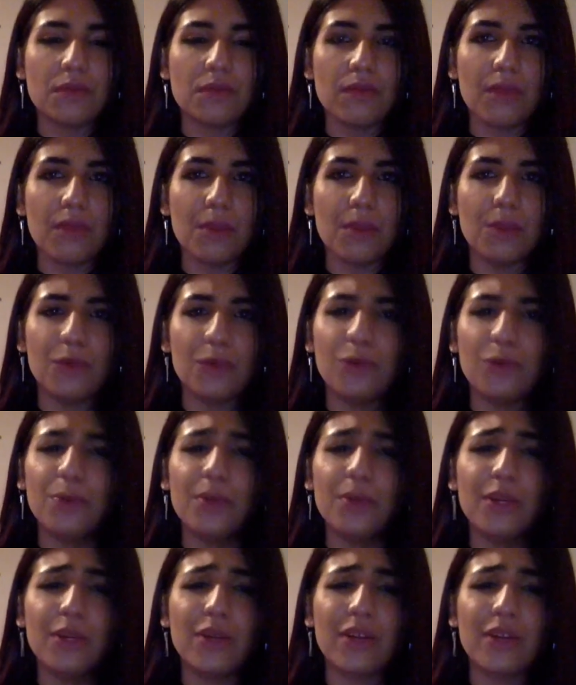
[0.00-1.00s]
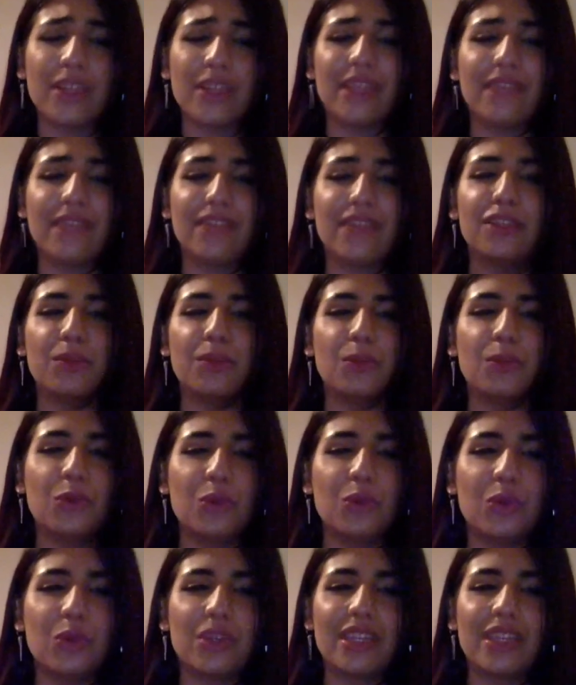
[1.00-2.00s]
Moonbyul, and then with the
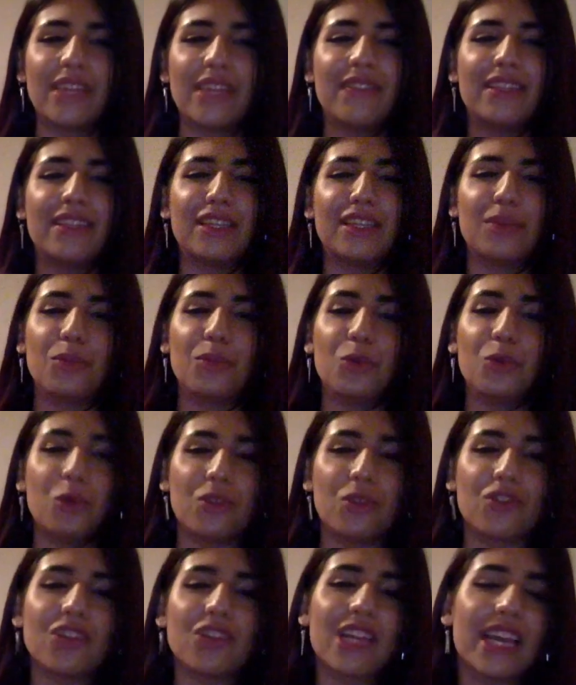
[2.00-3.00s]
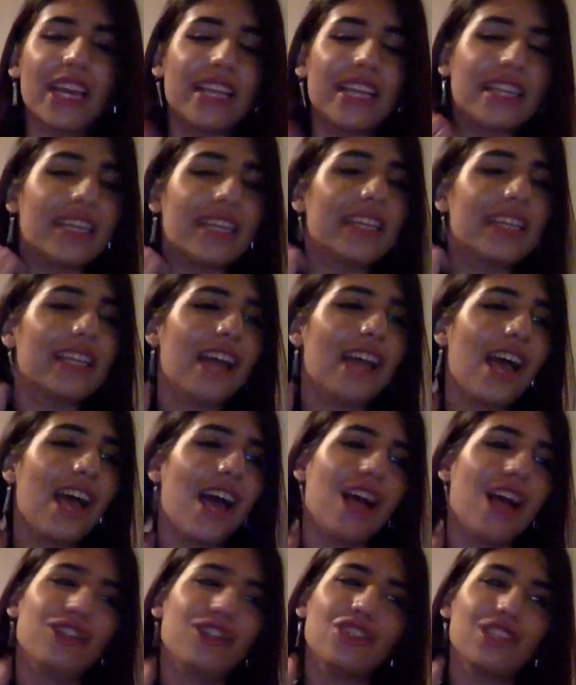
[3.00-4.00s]
moon and everything moon related.
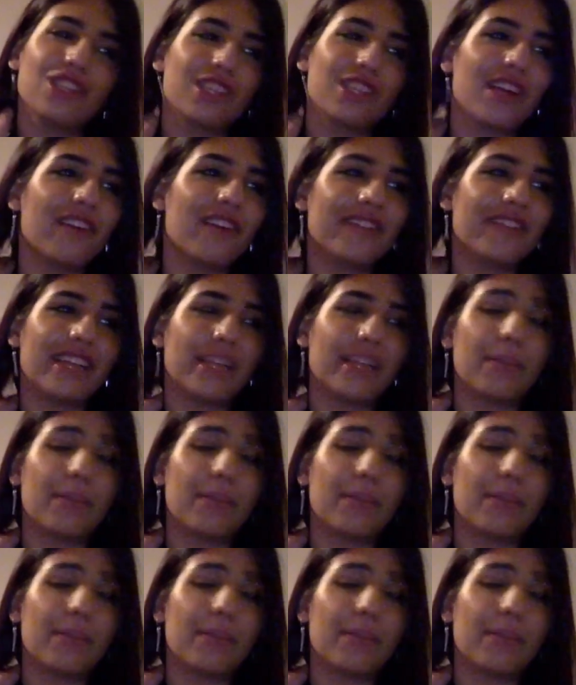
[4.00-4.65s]
Just love that. And